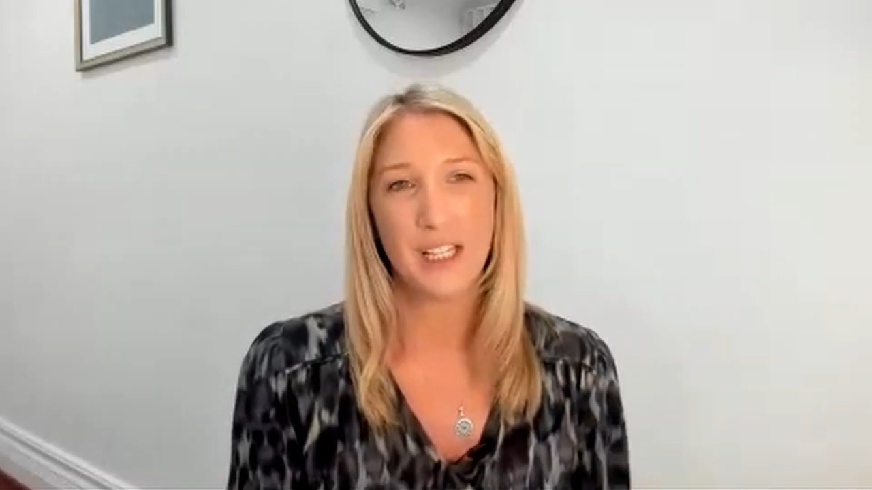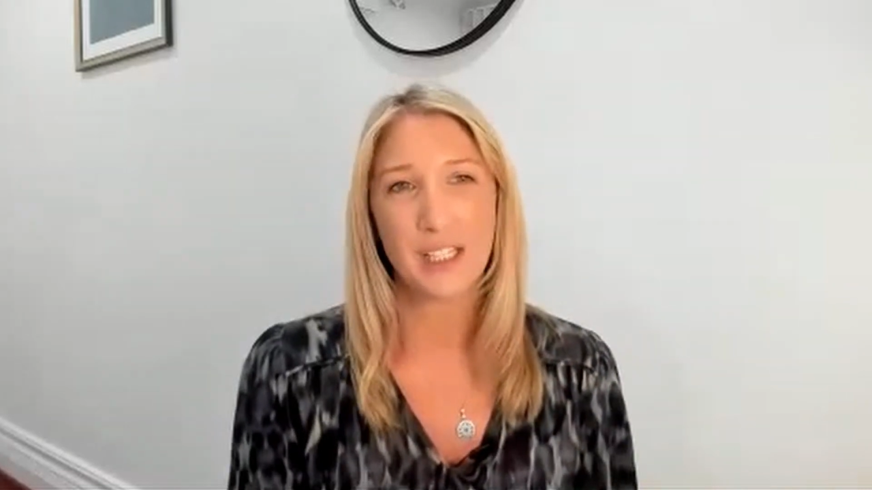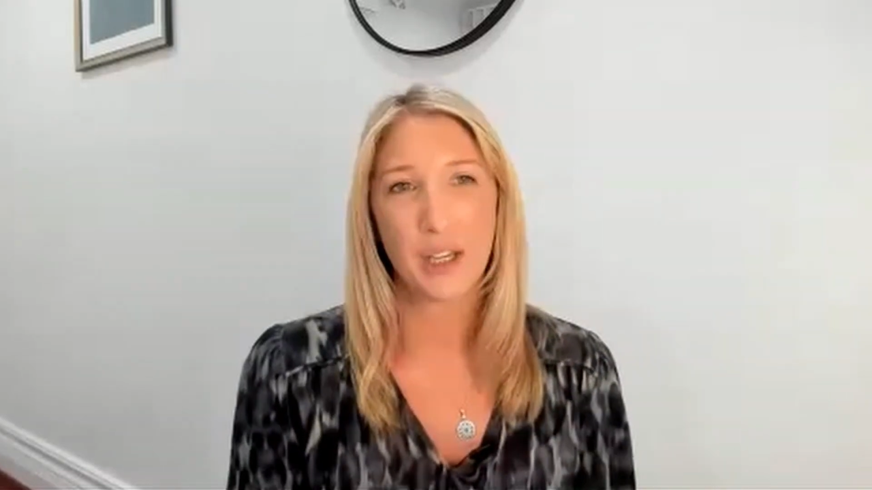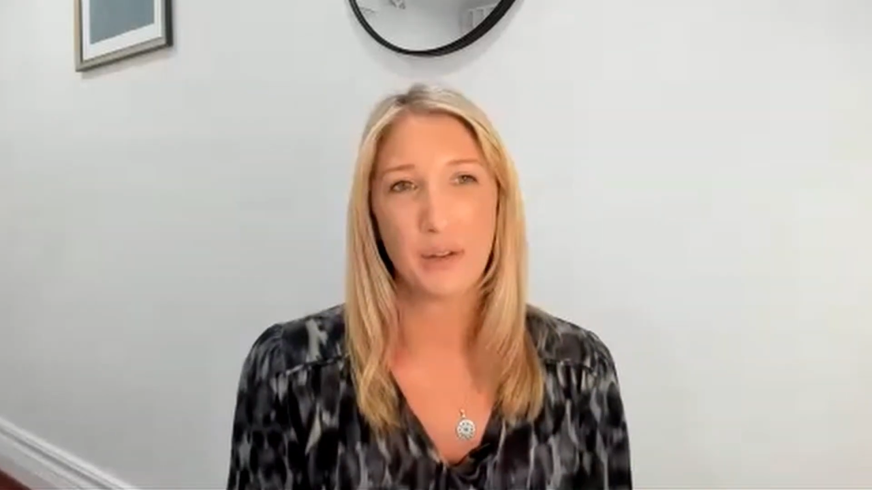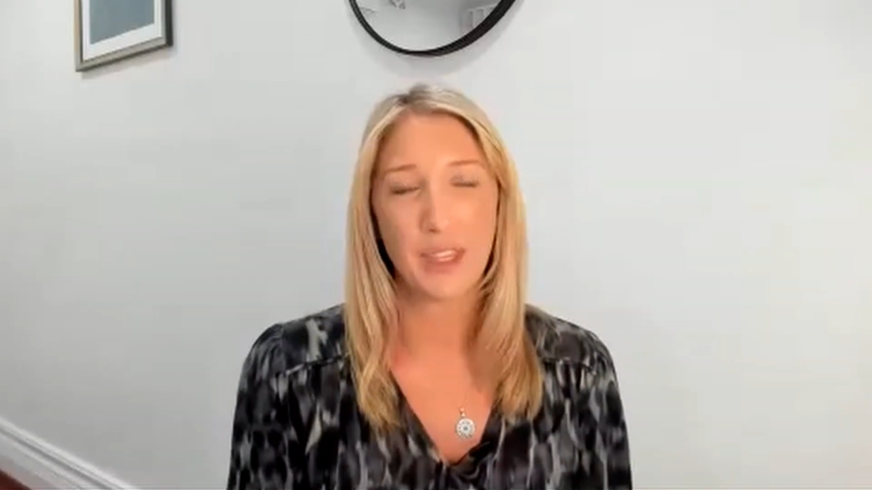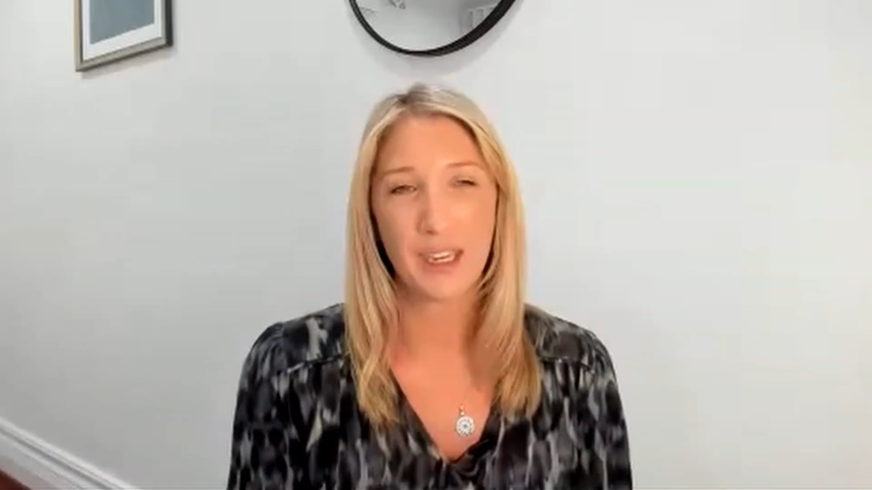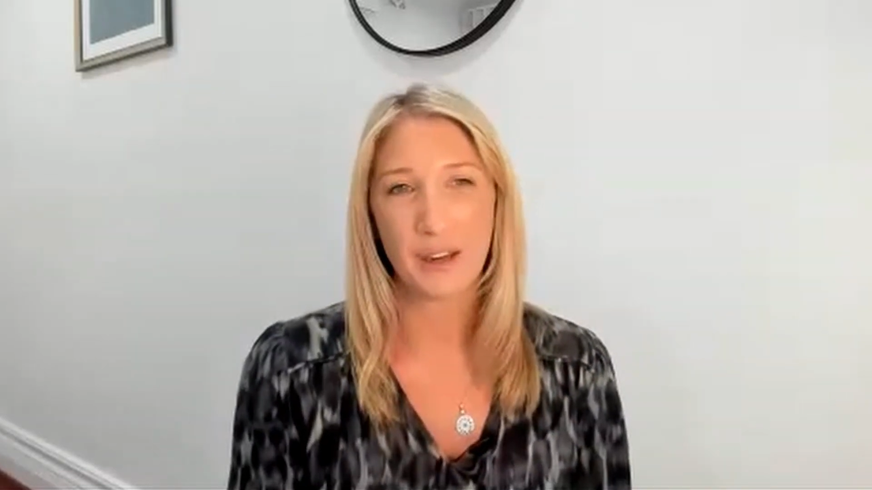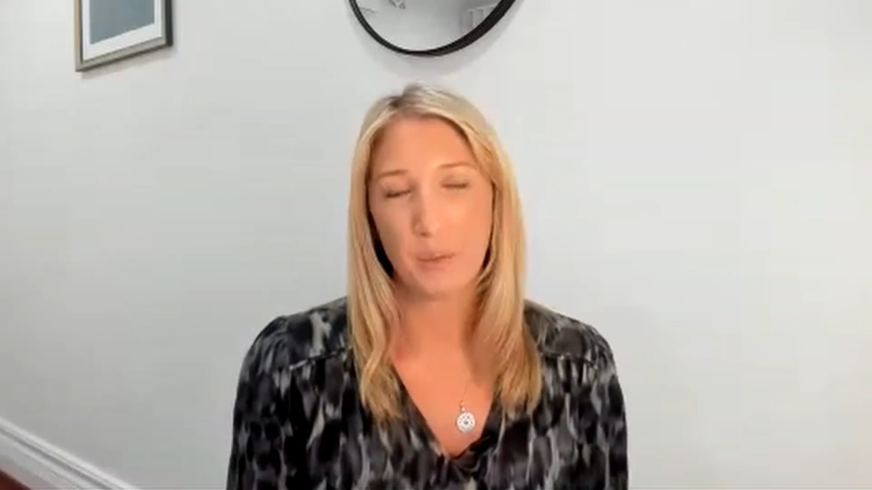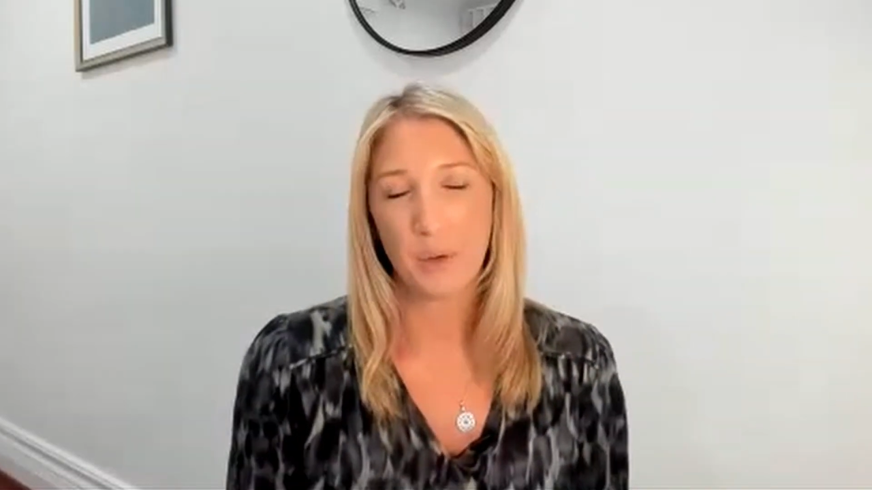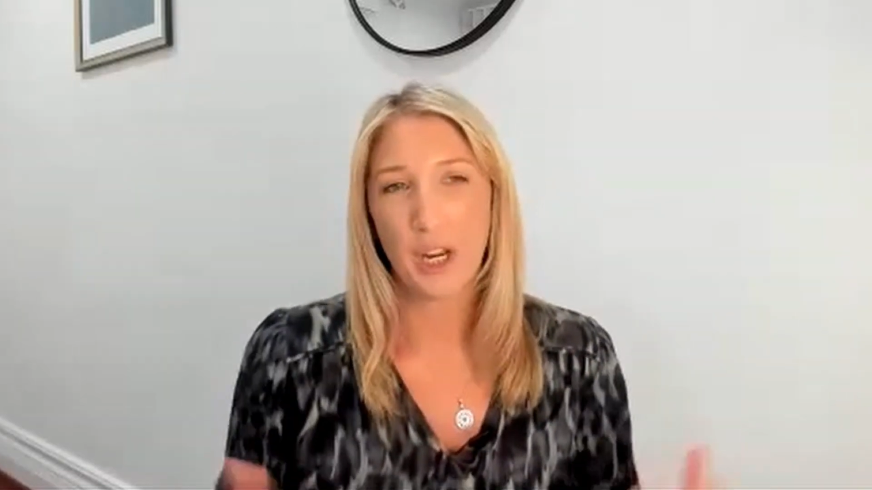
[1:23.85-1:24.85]
So
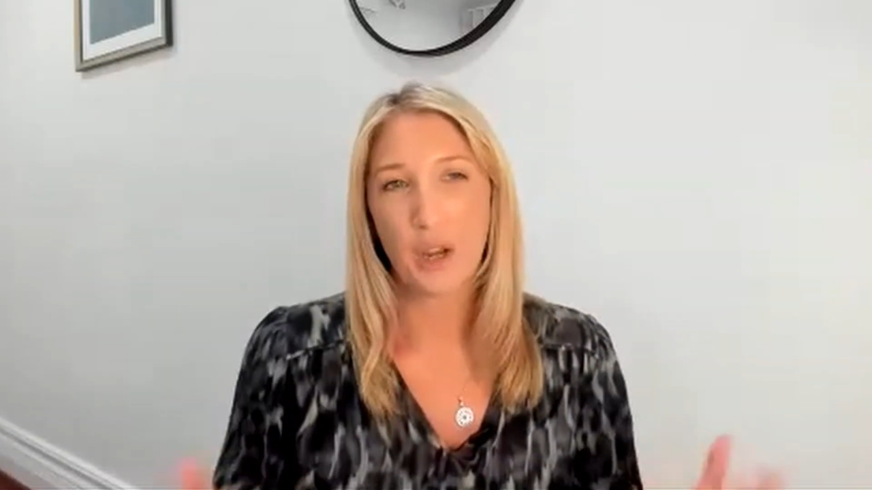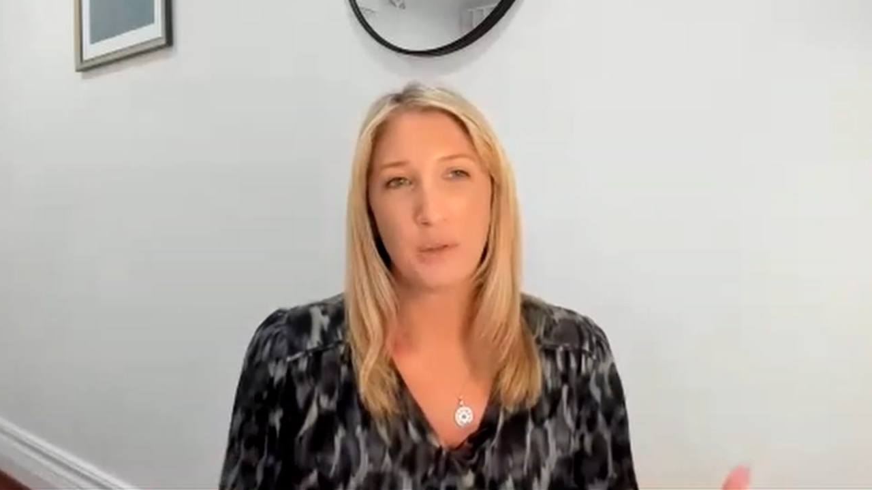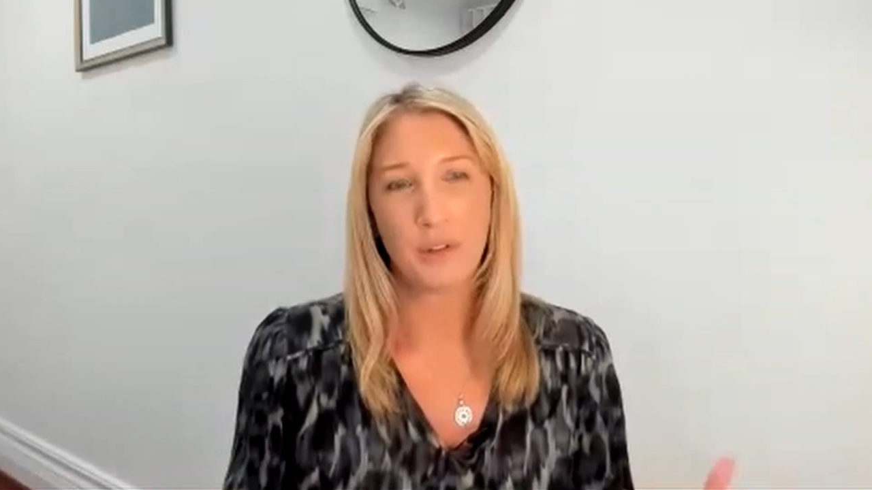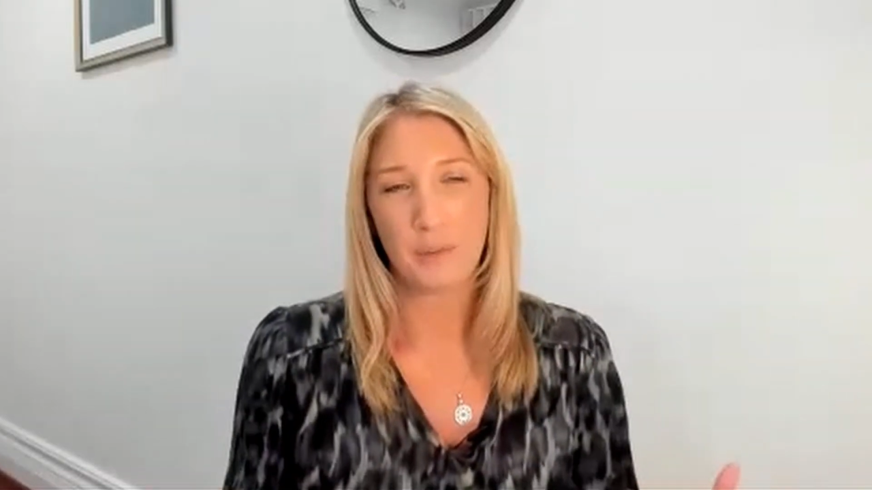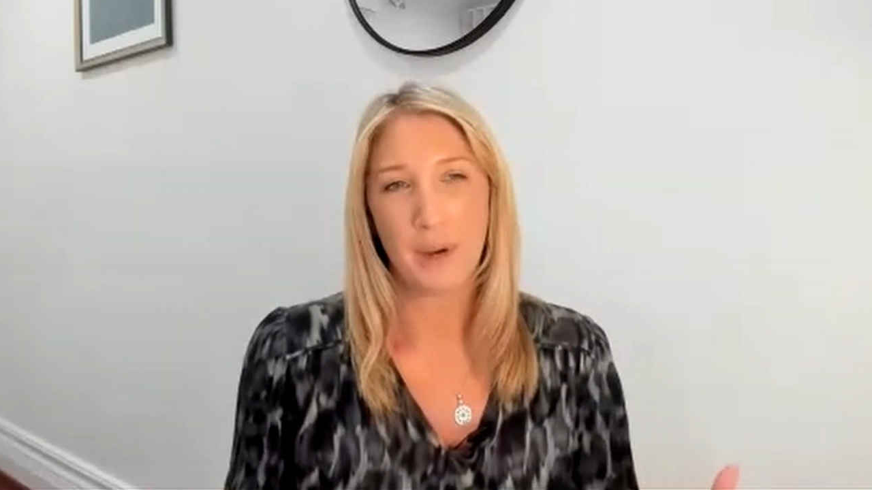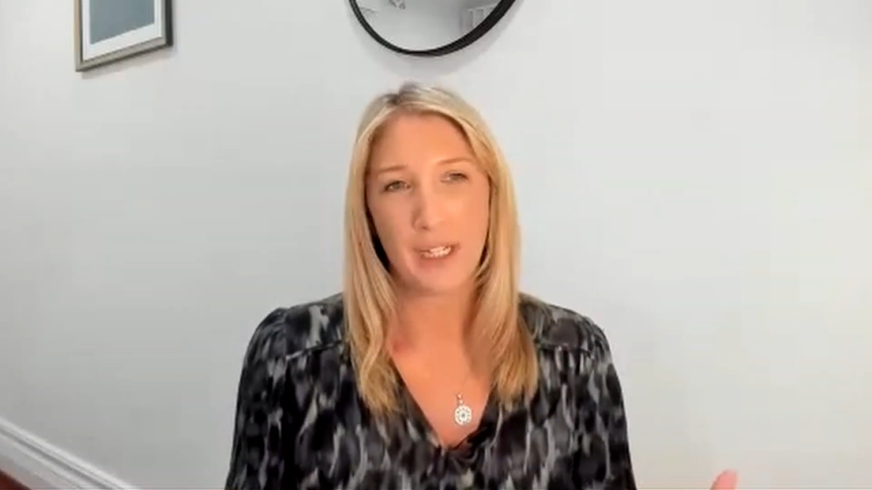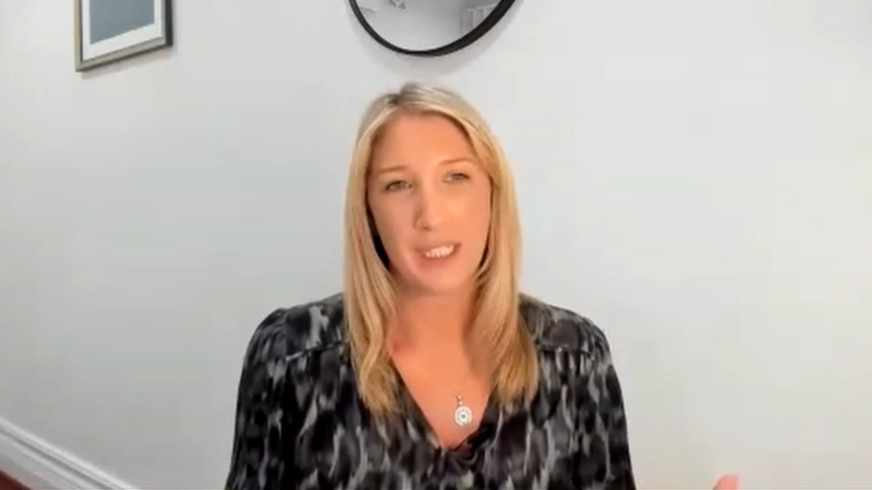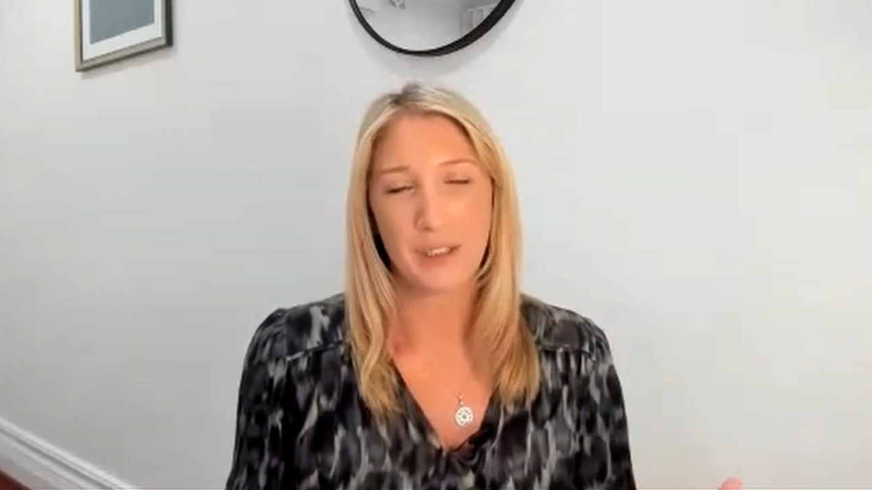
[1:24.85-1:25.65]
we know that the mining